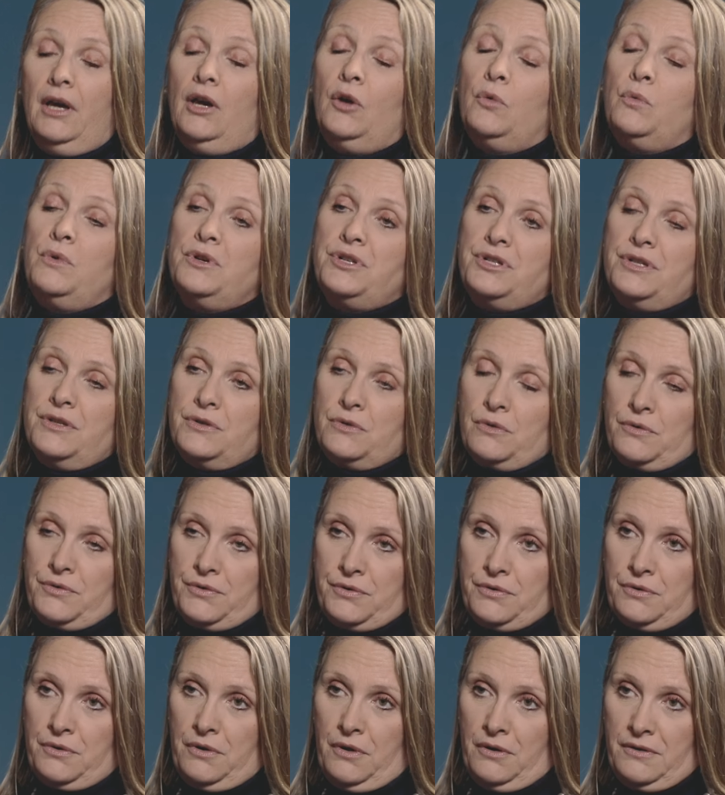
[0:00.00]
which is
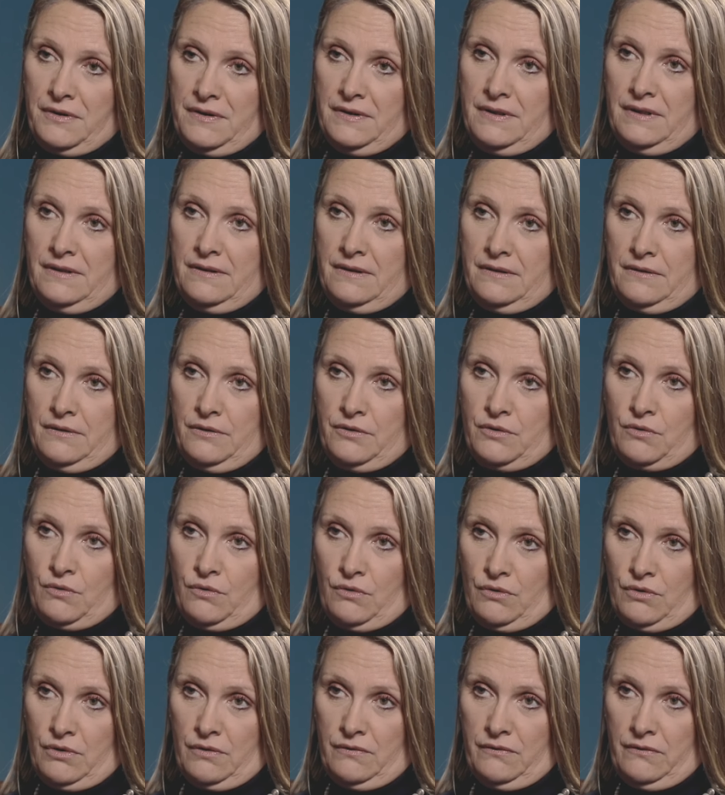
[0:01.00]
also hosted at the
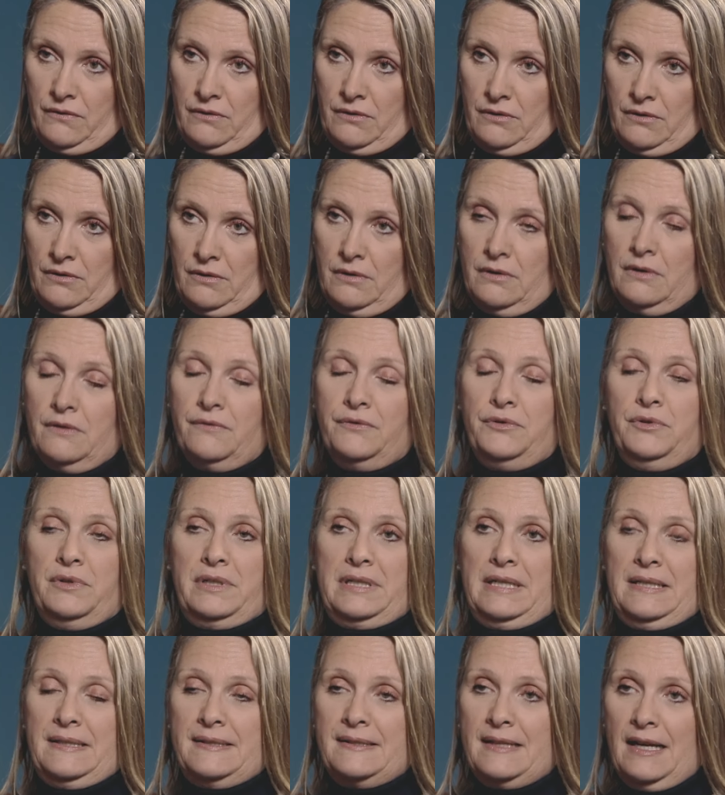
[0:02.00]
School of Law of
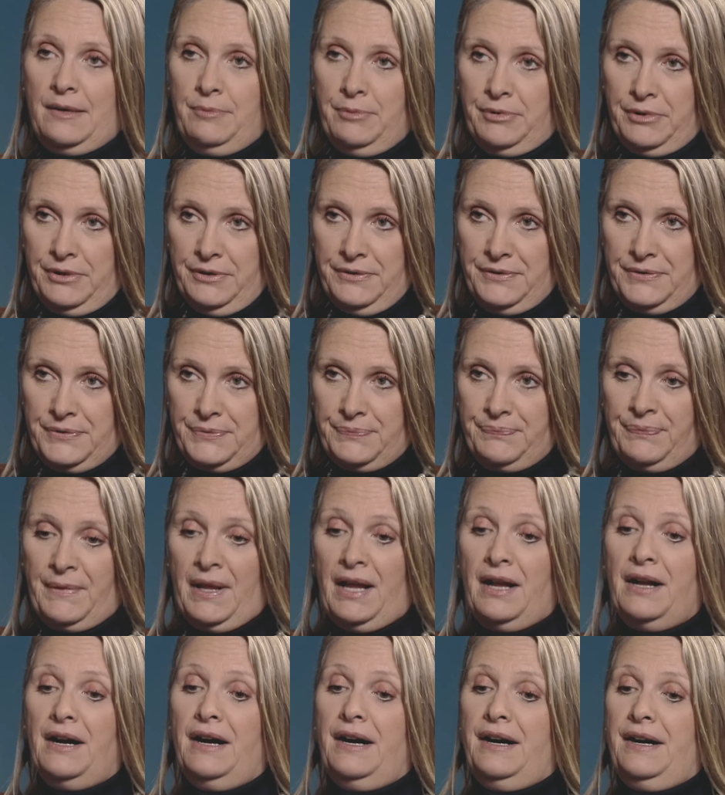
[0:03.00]
UCLan Cyprus,
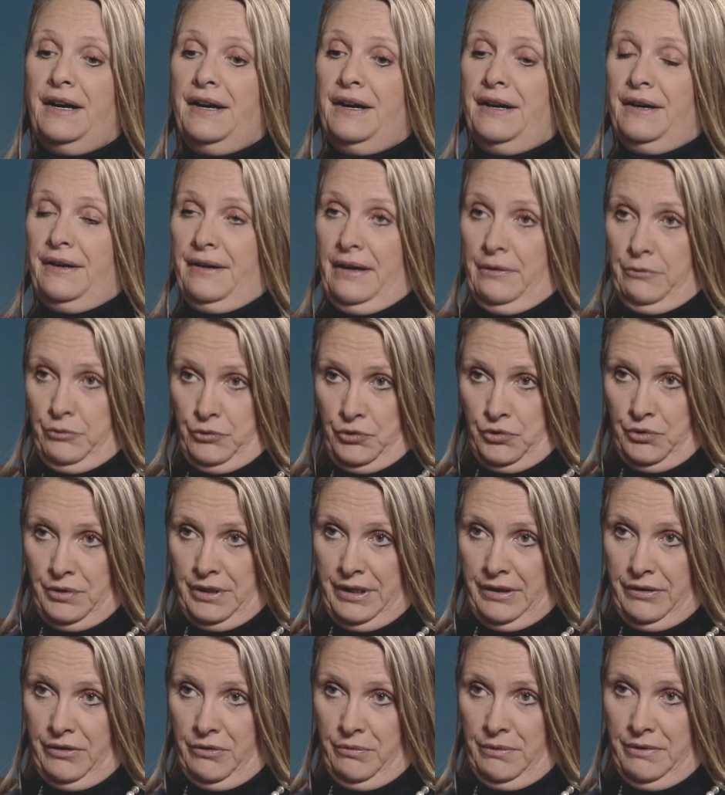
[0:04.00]

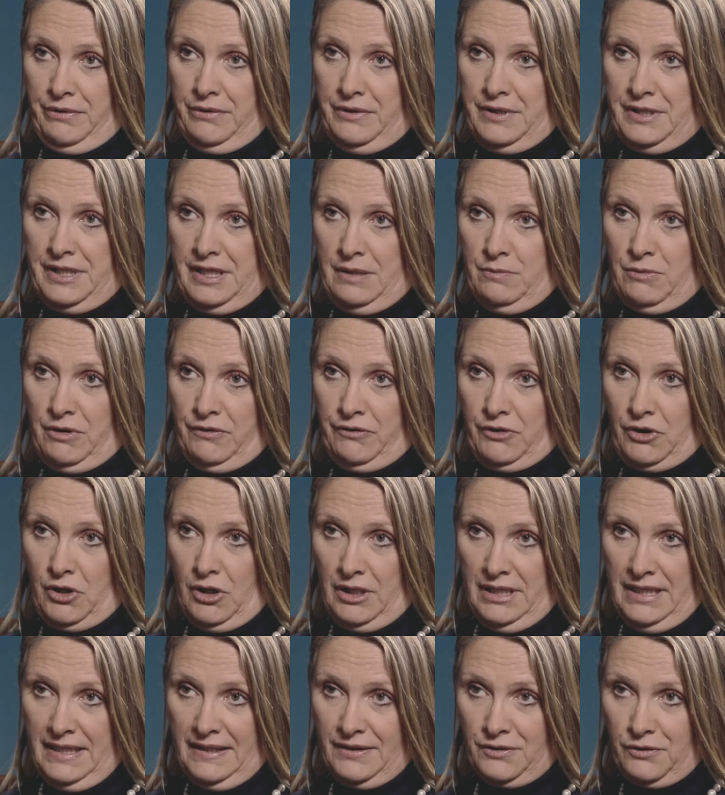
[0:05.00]
together with a team of
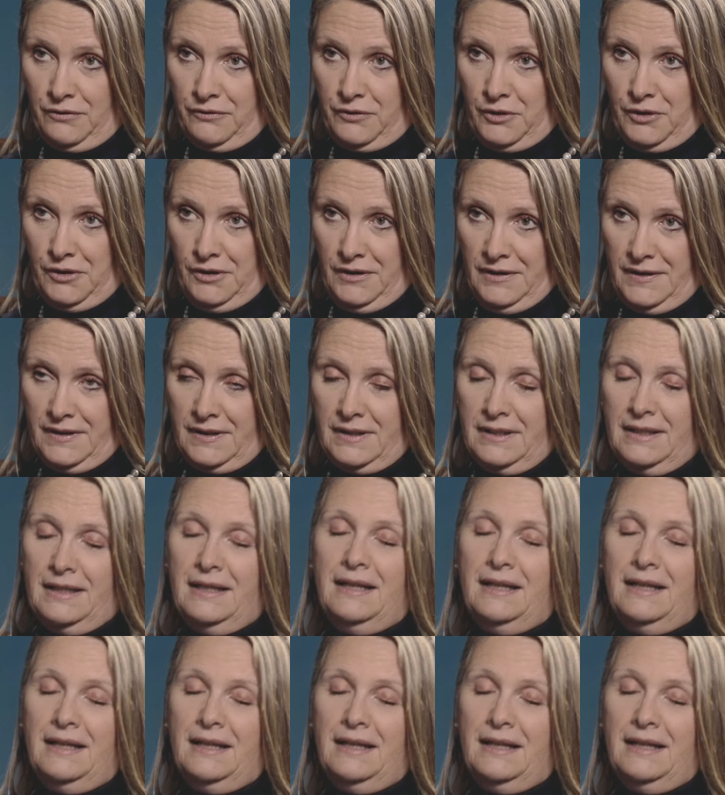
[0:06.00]
colleagues, of course.